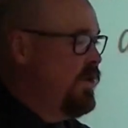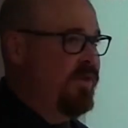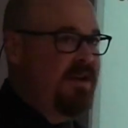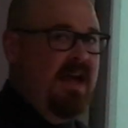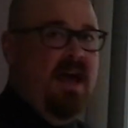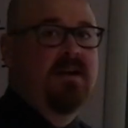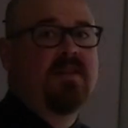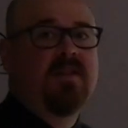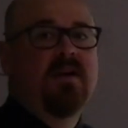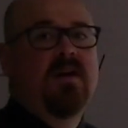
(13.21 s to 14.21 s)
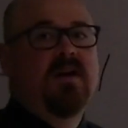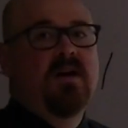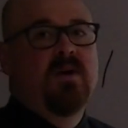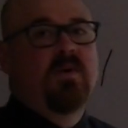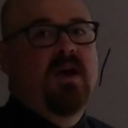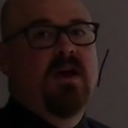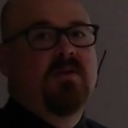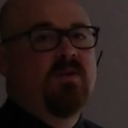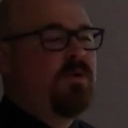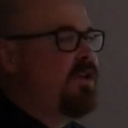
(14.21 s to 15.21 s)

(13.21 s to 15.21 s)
know the 10th. Okay, we